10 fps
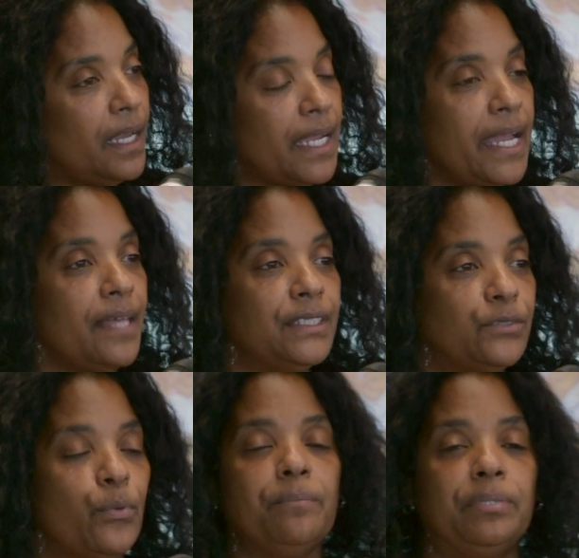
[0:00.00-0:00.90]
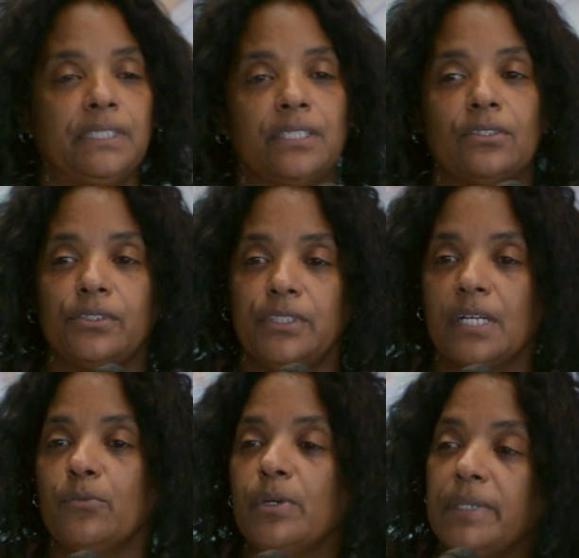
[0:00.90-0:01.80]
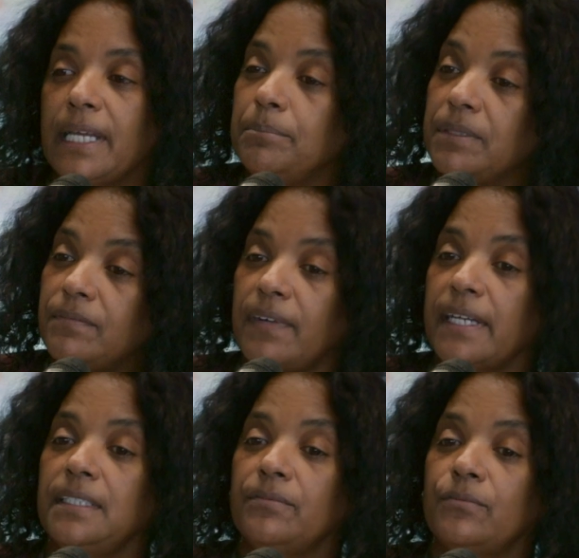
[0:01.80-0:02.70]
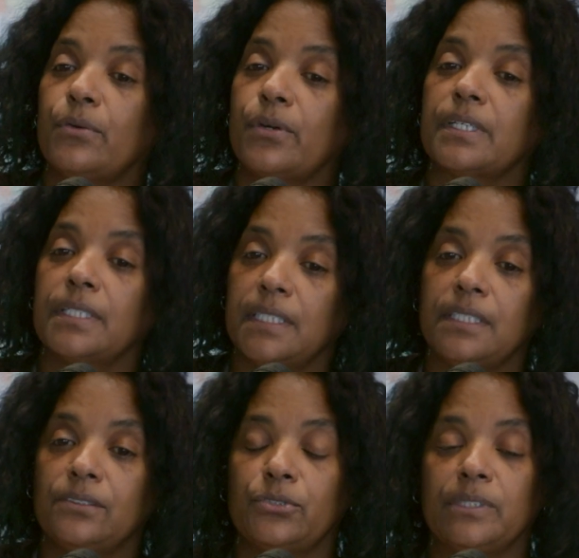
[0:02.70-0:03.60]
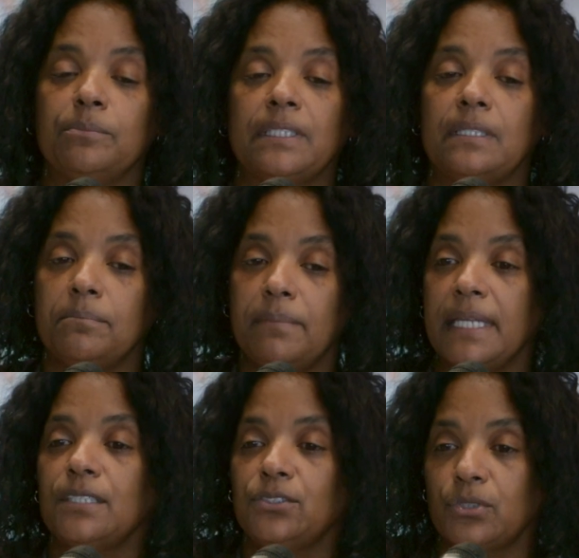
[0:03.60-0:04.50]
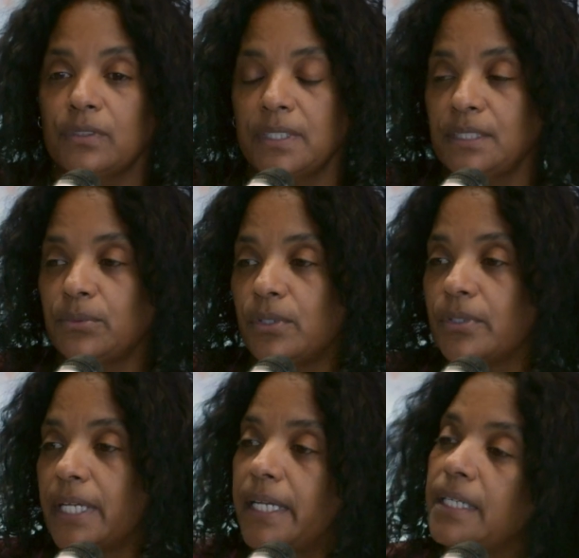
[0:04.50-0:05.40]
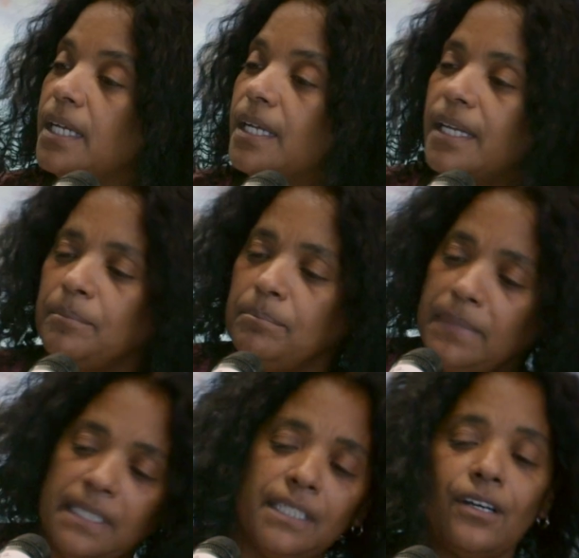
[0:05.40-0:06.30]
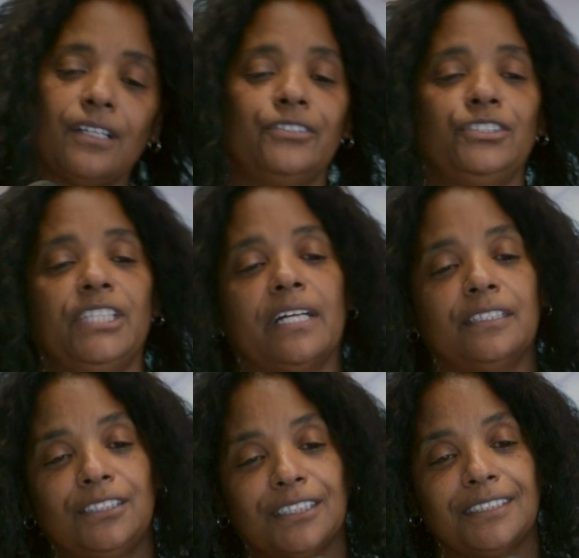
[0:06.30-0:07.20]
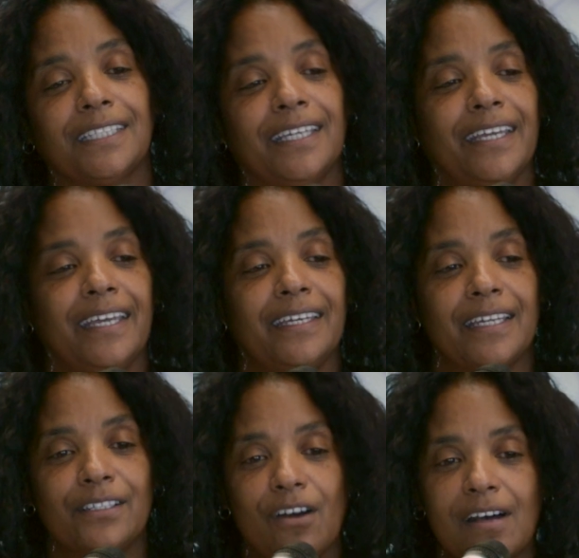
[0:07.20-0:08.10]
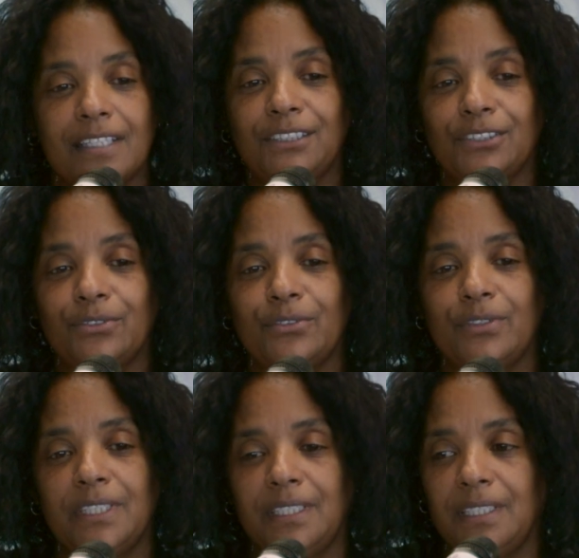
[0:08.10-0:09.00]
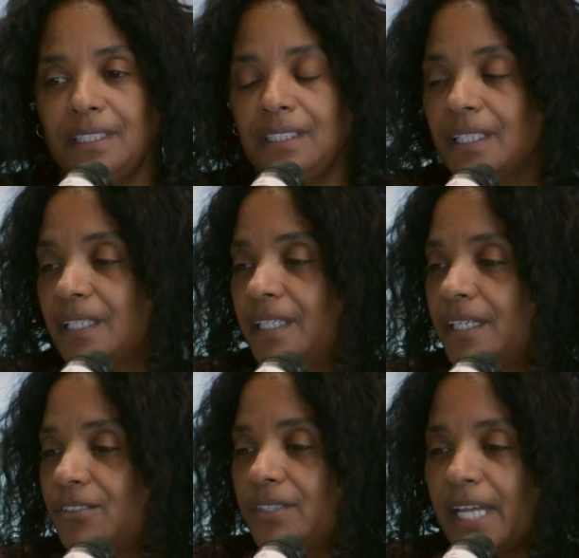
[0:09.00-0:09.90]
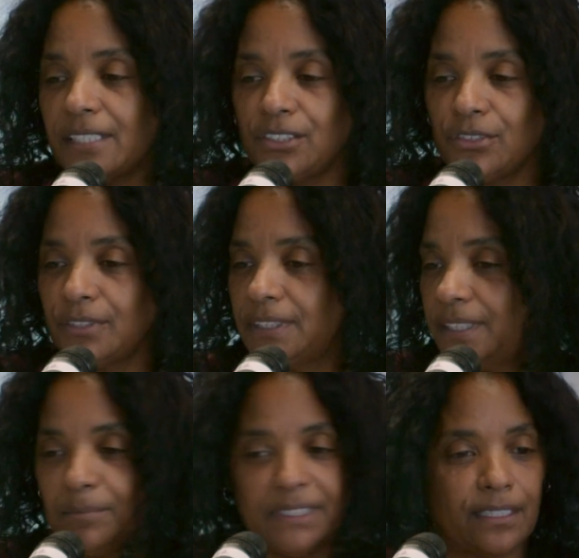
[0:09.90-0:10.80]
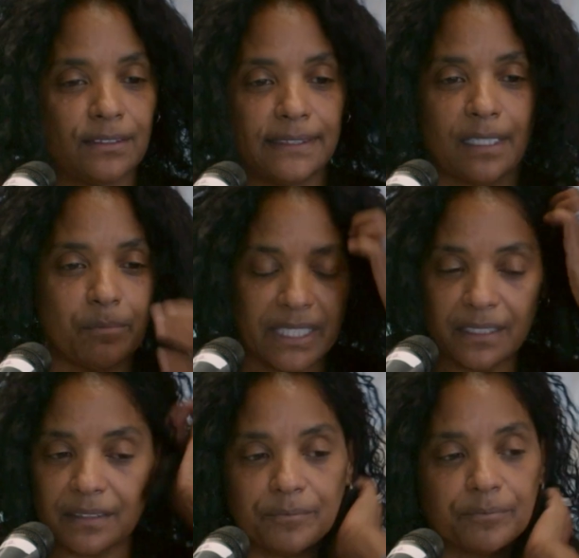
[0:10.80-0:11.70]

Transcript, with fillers: And I had this one particular young woman I'd been fighting for, getting treatment and making sure things were okay and meeting all her challenges. And I'd gone to the International Stem Cell Summit.